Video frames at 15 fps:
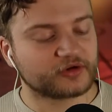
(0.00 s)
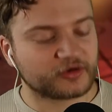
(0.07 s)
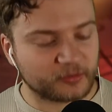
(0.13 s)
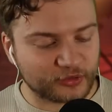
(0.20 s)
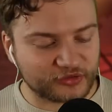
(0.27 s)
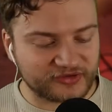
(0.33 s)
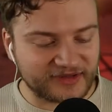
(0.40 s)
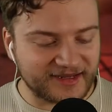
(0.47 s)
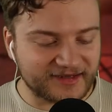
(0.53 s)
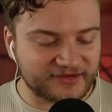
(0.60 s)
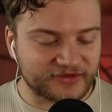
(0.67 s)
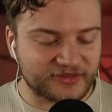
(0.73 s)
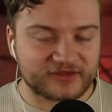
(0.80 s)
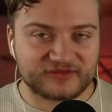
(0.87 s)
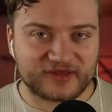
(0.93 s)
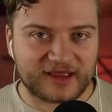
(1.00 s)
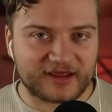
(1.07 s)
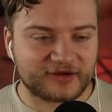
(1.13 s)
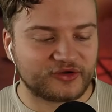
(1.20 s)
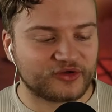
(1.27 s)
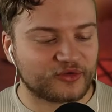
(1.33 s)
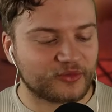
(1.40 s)
To proceed to the
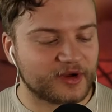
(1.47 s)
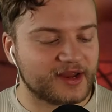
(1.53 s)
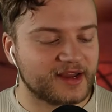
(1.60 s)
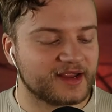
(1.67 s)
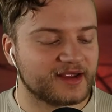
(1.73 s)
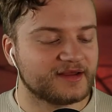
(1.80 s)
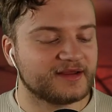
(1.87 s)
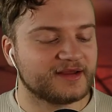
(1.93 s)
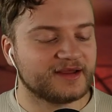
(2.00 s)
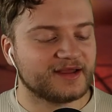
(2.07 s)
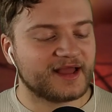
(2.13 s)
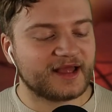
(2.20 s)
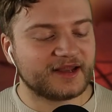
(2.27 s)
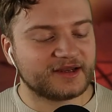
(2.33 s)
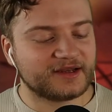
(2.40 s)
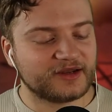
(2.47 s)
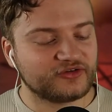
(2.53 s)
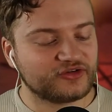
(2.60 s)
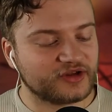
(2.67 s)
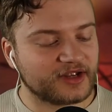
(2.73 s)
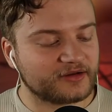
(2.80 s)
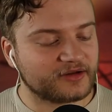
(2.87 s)
second degree, an
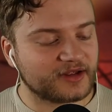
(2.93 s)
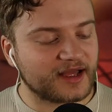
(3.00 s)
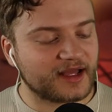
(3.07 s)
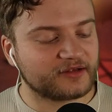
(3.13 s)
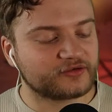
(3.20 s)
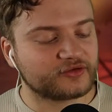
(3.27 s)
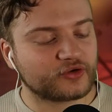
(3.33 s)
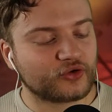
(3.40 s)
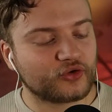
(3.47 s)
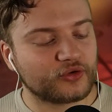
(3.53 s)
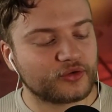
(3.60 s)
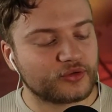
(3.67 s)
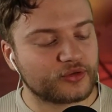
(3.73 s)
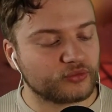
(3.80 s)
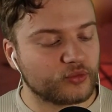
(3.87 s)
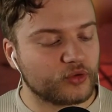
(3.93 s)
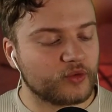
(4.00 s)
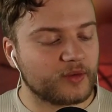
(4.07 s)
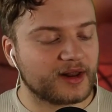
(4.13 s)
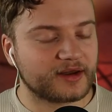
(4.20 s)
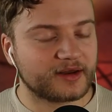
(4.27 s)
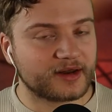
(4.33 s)
initiate has to go
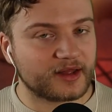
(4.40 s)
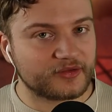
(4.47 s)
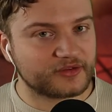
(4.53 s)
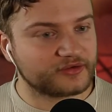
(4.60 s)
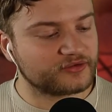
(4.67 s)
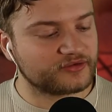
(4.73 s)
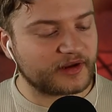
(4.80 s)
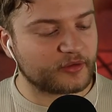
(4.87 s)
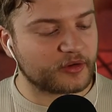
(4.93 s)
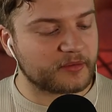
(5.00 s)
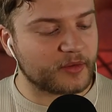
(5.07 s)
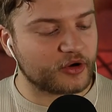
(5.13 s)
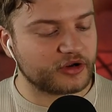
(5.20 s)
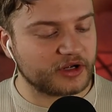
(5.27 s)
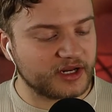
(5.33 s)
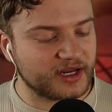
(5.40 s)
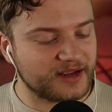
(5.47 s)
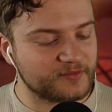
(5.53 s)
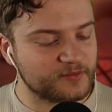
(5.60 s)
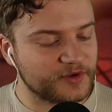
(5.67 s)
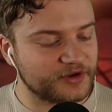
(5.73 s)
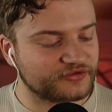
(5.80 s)
through another ceremony
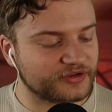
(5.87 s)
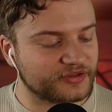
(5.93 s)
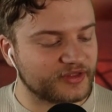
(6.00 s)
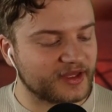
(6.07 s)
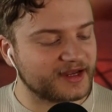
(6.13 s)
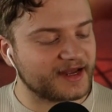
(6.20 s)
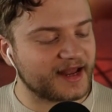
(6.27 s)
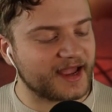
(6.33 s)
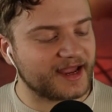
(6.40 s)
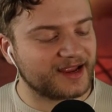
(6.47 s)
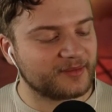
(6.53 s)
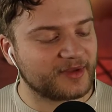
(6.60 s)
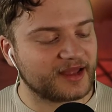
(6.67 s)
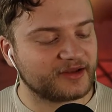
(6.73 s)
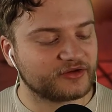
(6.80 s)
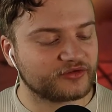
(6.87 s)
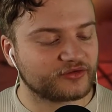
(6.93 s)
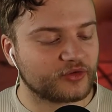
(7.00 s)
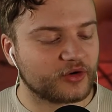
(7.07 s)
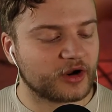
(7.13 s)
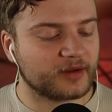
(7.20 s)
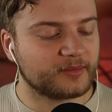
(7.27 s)
in which they name and
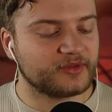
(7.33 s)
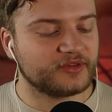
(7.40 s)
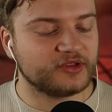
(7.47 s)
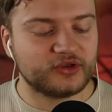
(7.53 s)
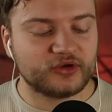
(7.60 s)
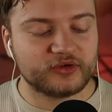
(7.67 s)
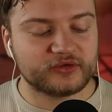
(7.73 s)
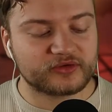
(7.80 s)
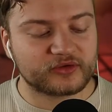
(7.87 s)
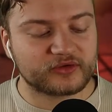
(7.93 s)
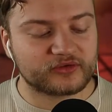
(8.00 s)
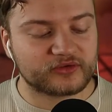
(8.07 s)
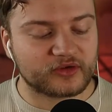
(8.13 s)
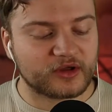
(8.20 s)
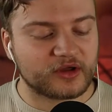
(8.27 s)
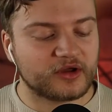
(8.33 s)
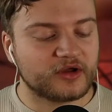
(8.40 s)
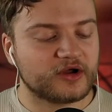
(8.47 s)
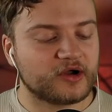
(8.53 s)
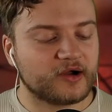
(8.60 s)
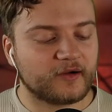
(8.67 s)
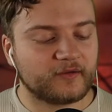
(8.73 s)
describe the uses
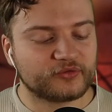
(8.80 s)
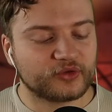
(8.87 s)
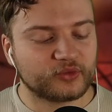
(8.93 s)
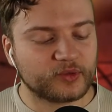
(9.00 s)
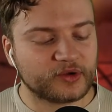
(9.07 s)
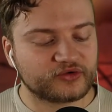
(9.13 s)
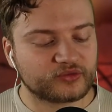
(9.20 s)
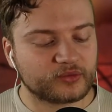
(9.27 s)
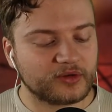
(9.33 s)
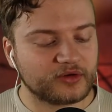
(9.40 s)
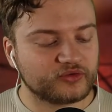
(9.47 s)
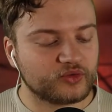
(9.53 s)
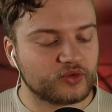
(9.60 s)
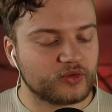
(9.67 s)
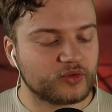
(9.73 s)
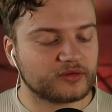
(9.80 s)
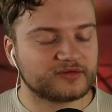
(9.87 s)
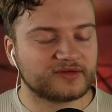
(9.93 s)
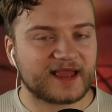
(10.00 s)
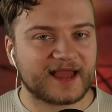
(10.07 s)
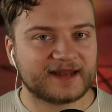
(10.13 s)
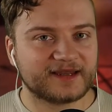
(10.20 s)
of the ritual
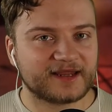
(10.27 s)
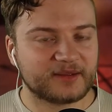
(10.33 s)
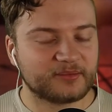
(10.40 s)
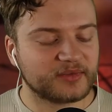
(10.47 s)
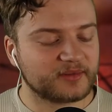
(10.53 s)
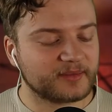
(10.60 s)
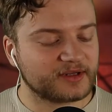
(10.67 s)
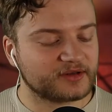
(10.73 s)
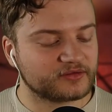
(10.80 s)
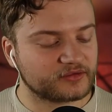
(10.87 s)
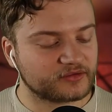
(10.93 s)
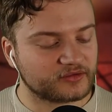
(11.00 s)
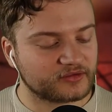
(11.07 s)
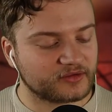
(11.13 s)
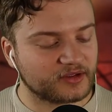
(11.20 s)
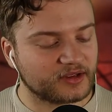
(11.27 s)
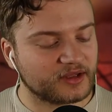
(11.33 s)
tools and implements.